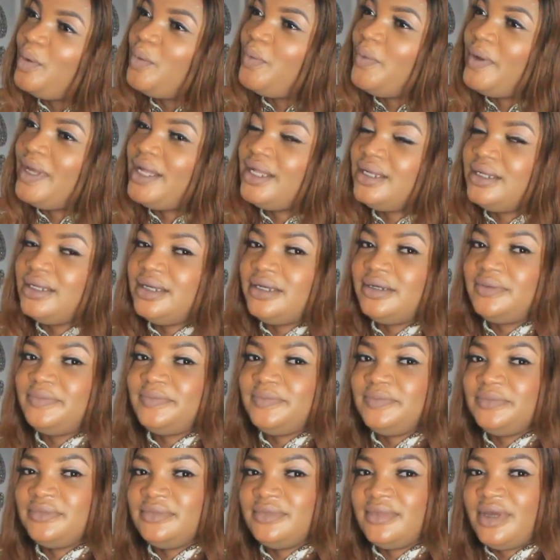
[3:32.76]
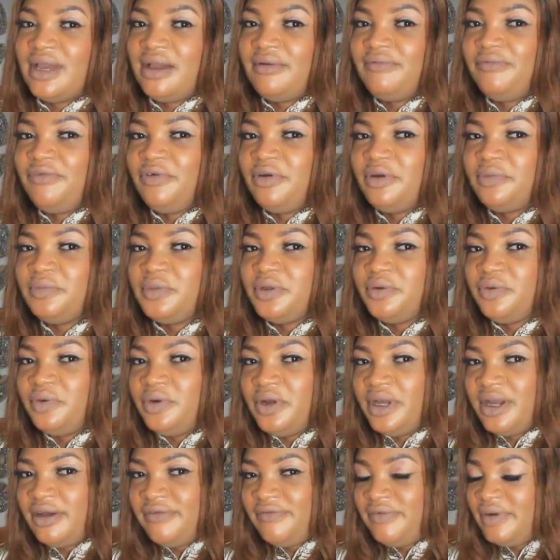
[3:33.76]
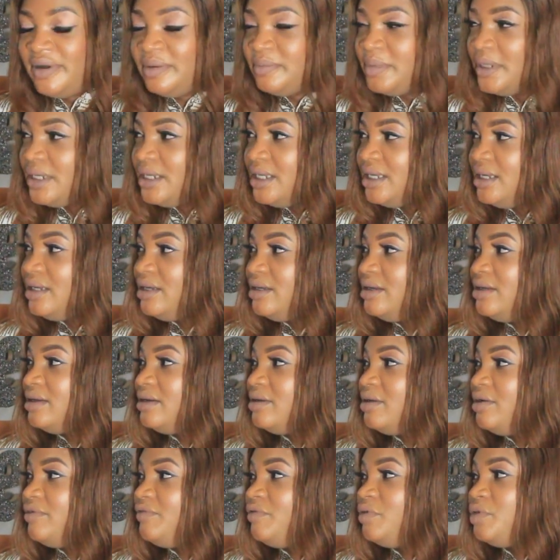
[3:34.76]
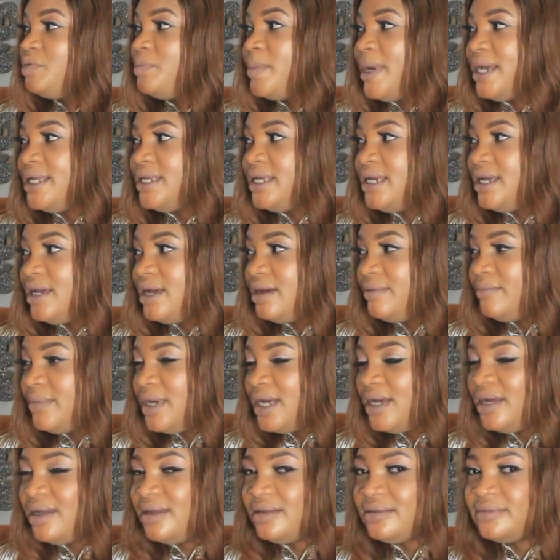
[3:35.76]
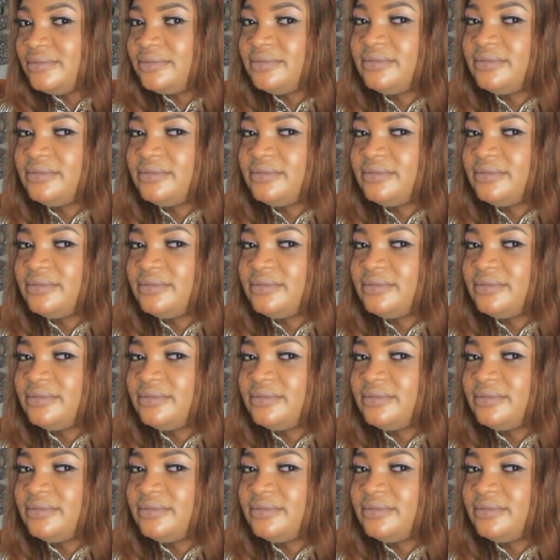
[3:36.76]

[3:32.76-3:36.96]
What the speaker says: Well, I'm from the royal family of Ubediyama.